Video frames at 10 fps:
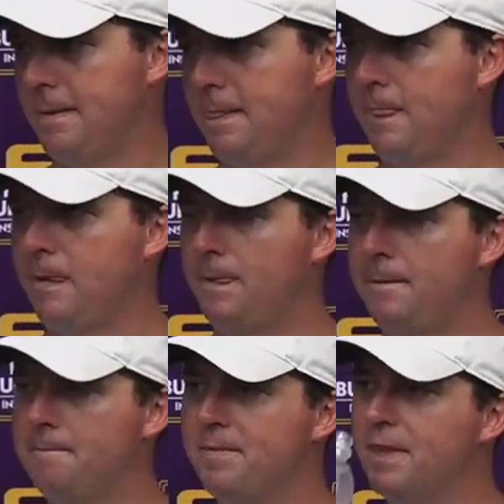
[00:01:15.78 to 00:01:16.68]
Mac
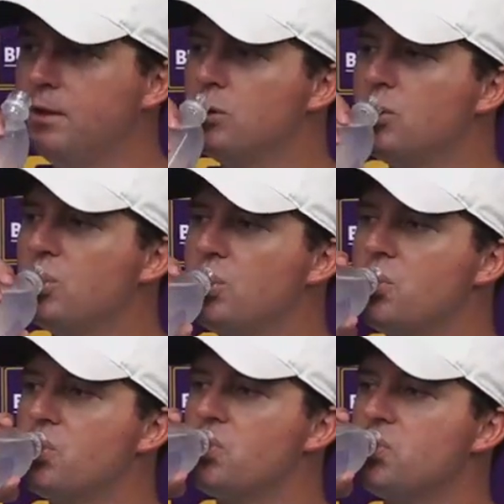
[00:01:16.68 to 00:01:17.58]
Markway leaving.
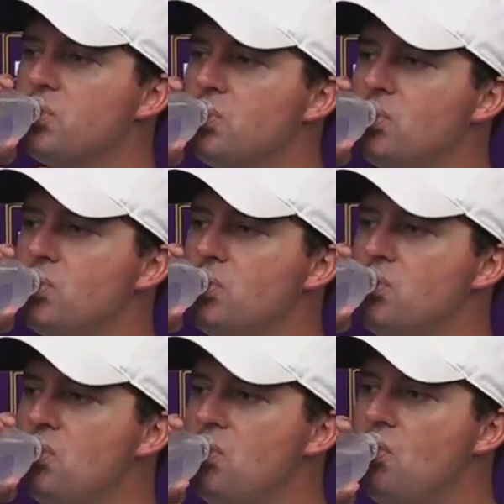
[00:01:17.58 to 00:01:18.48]
Can you kind of
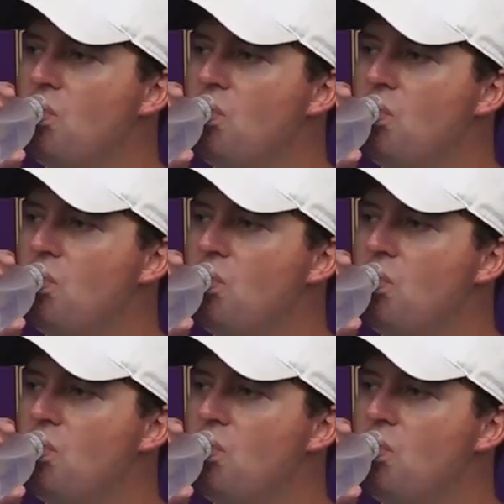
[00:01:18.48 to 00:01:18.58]
assess